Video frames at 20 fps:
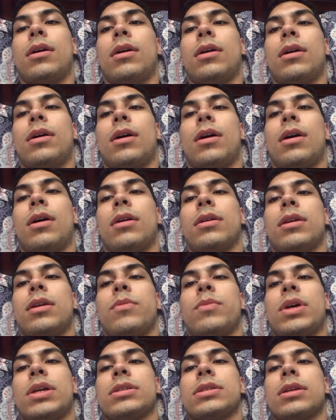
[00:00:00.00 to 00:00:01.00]
a
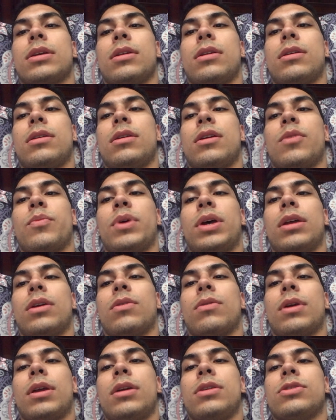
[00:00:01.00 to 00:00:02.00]
hockey mask in a nearby
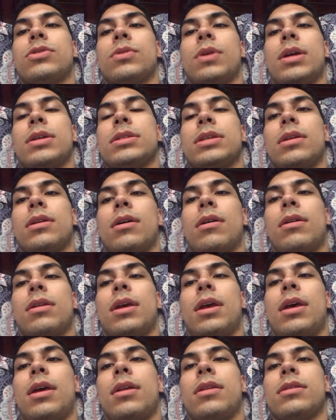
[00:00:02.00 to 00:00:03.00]
crate, tries it on,
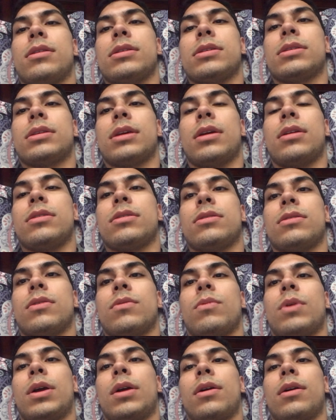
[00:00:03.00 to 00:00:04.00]
and decides to
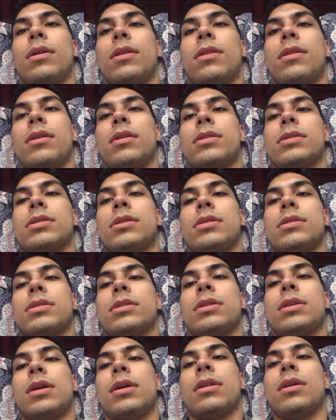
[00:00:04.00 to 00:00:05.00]
wear this
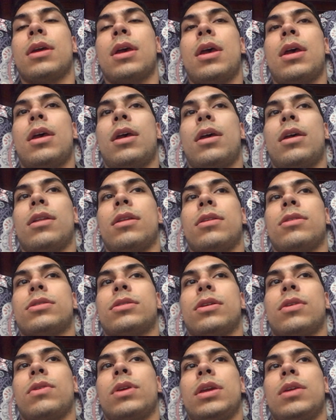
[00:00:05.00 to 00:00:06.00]
instead. And
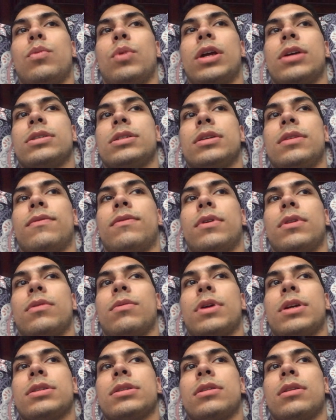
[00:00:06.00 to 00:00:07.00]
so he wears it for the
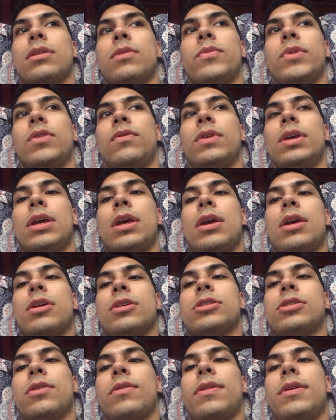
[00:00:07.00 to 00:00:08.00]
rest of the movie.
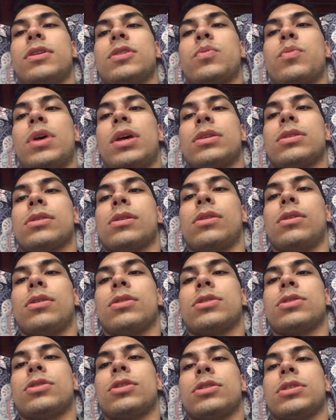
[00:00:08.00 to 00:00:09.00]
So this mask
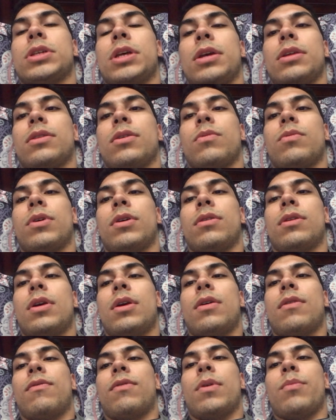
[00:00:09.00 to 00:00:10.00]
looks just like the one
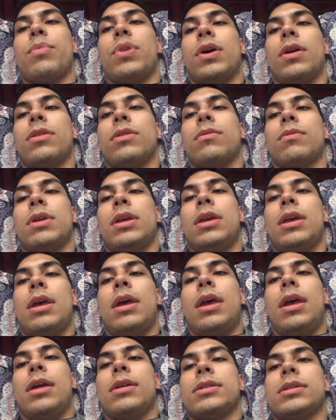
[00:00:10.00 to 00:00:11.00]
from part 3,
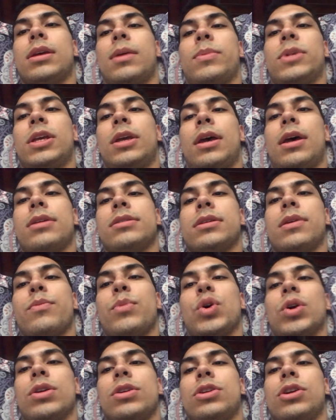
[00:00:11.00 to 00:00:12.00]
except it has a
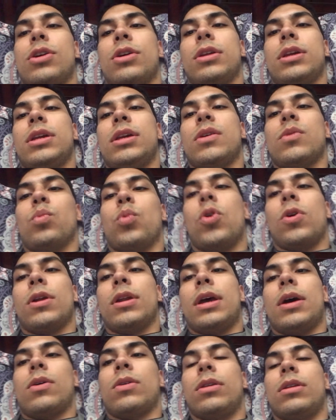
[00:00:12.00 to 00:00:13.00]
more dirty and
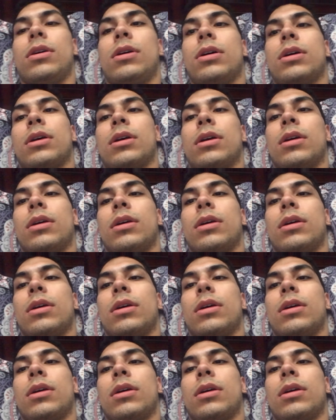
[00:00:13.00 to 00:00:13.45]
worn out look,